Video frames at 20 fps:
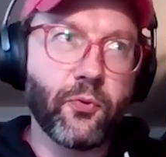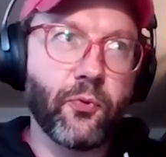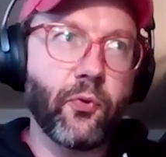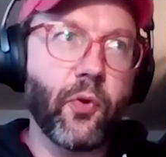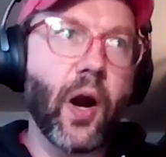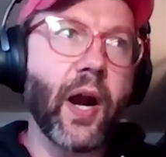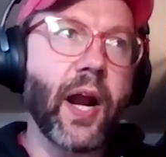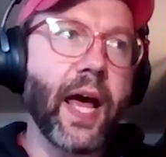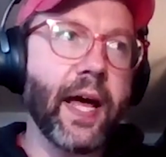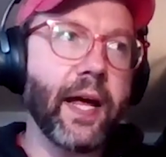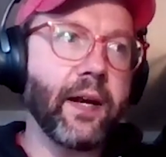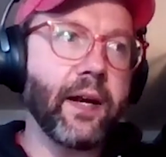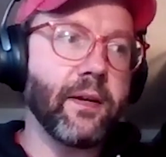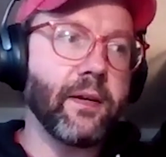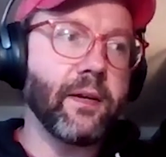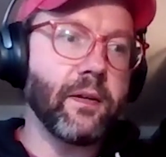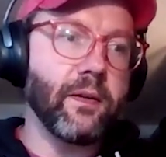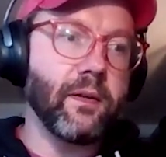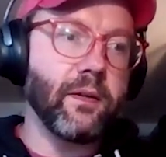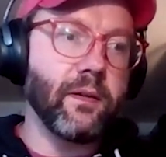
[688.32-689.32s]
front
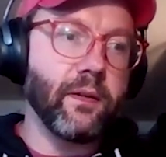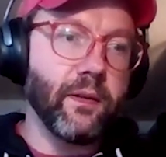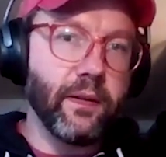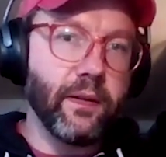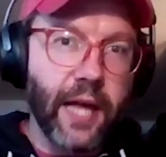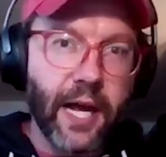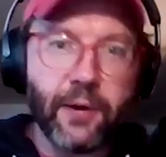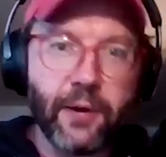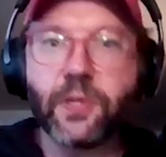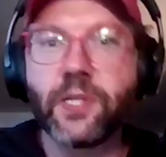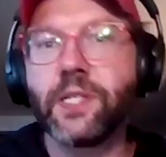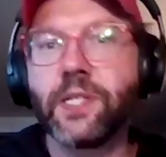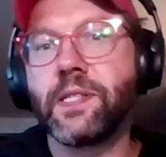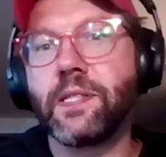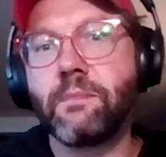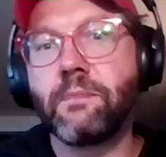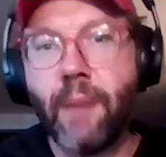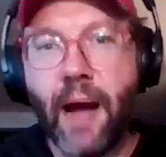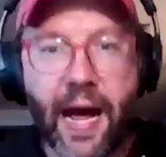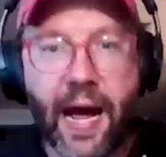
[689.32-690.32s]
end languages
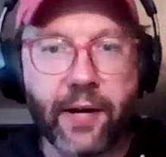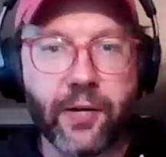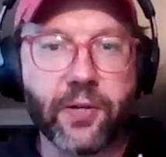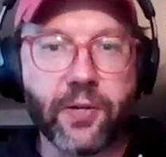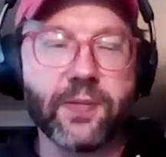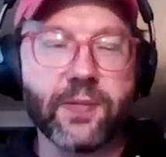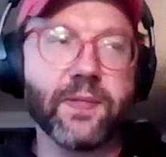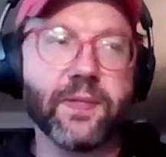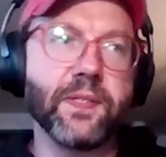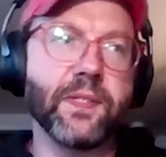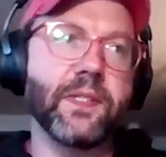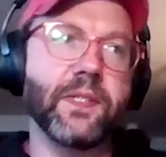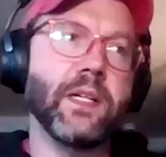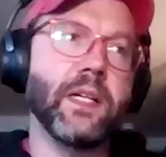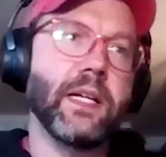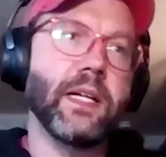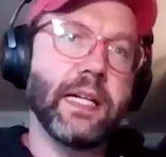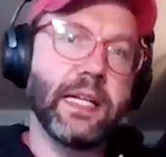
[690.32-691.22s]
and patterns,